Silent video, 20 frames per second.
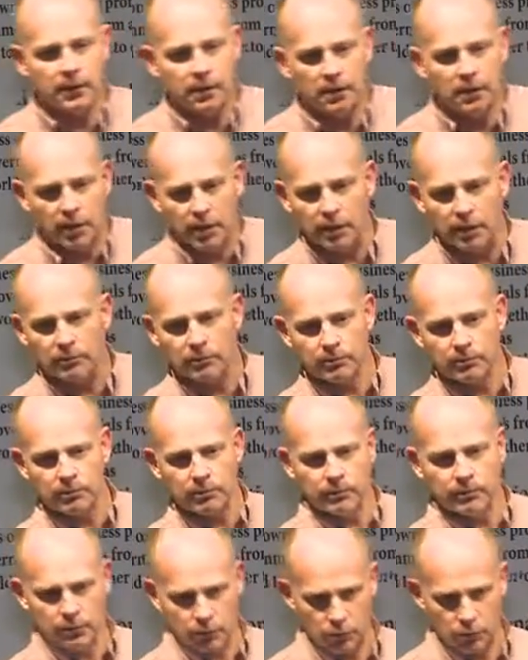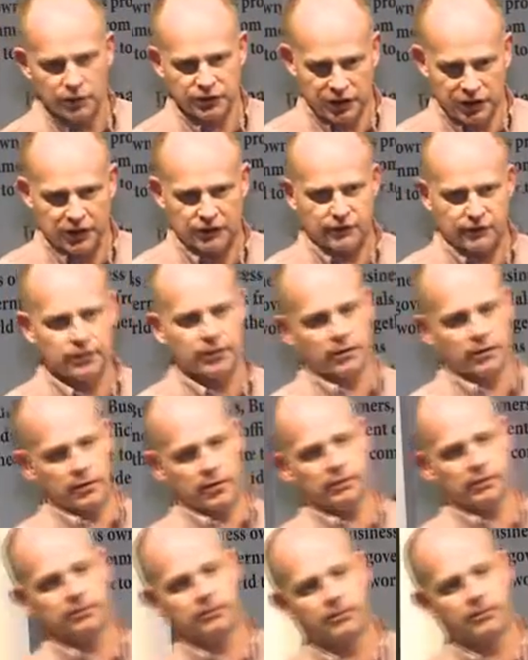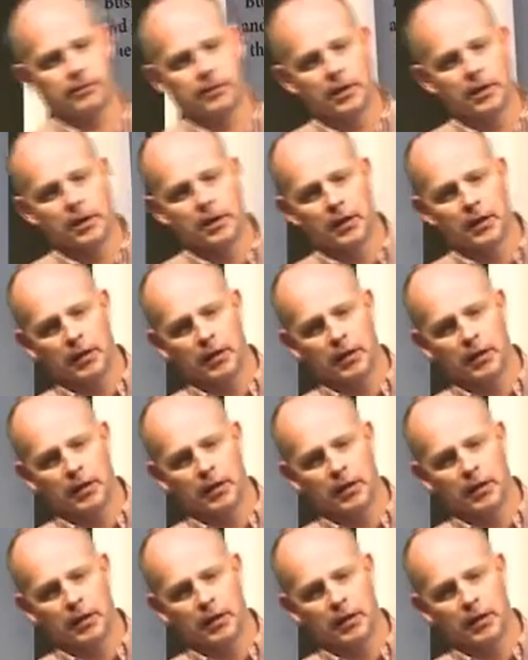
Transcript: Worst case scenario? Worst case scenario. Wow, what's the best then?